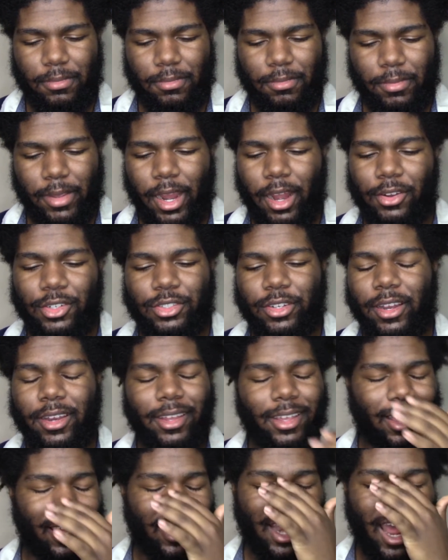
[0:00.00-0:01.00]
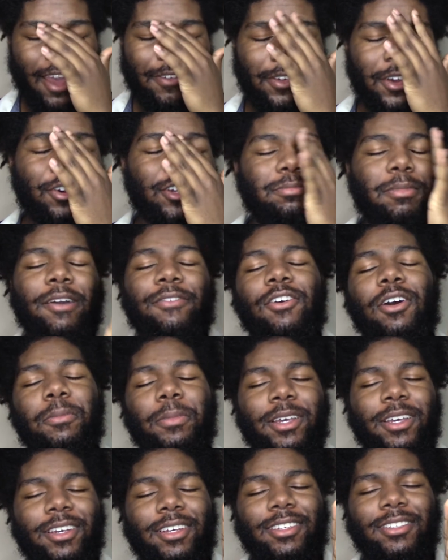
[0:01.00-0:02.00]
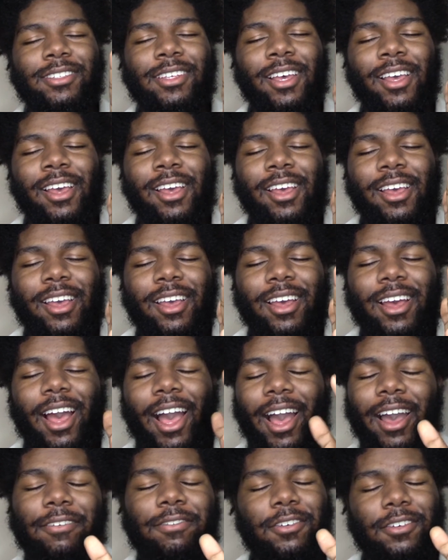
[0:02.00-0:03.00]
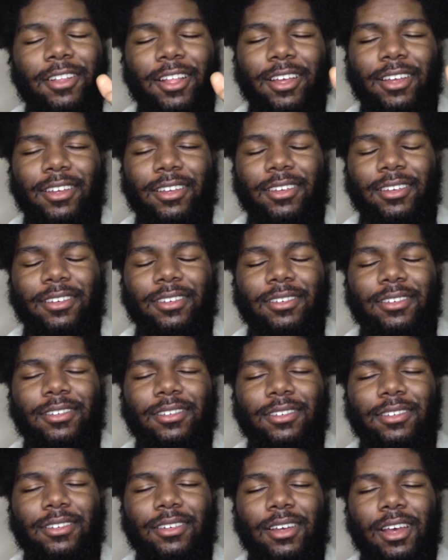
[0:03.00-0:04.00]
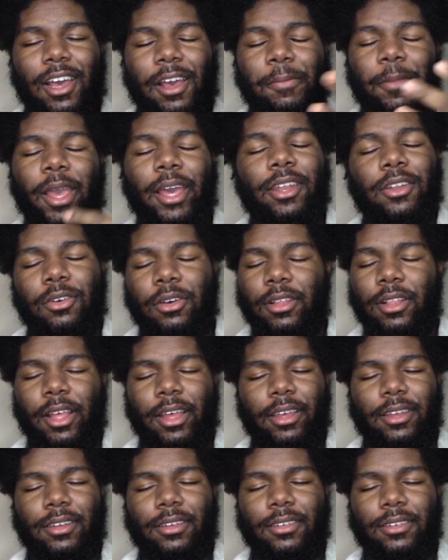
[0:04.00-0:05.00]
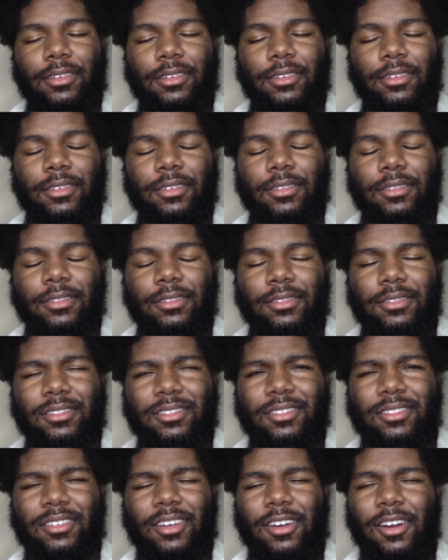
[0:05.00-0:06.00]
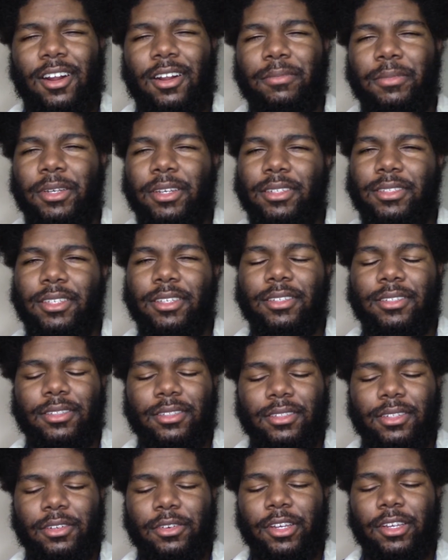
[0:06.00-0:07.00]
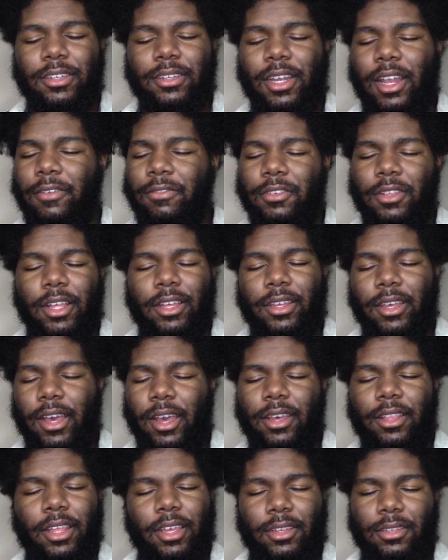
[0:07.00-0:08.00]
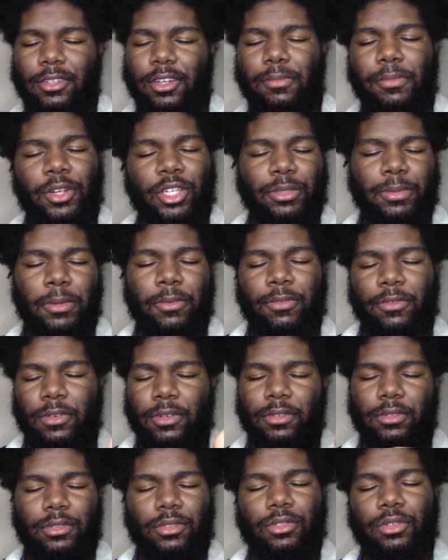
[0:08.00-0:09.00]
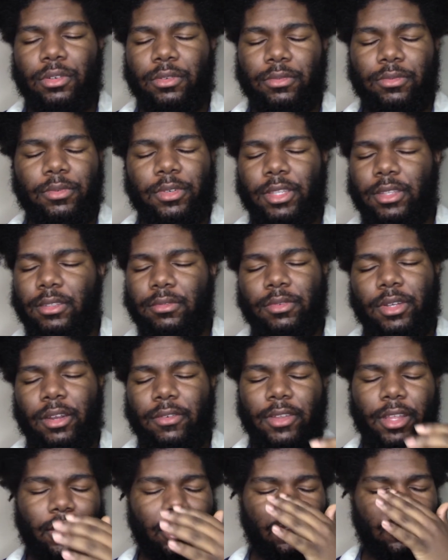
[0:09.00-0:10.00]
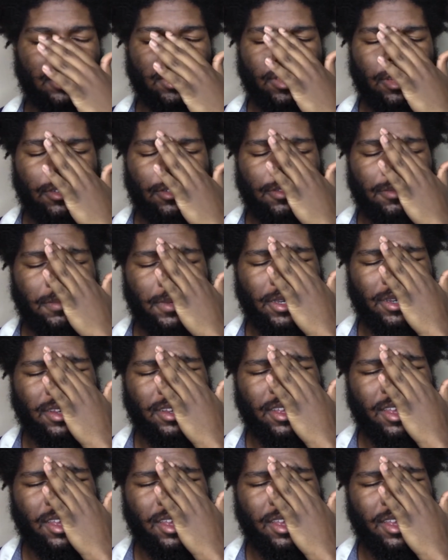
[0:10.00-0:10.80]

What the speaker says: my hair is dreading, and I feel it was my fault because I feel like, I know like karma exists in a way, and I feel like God punish people for doing whatever they do and stuff, but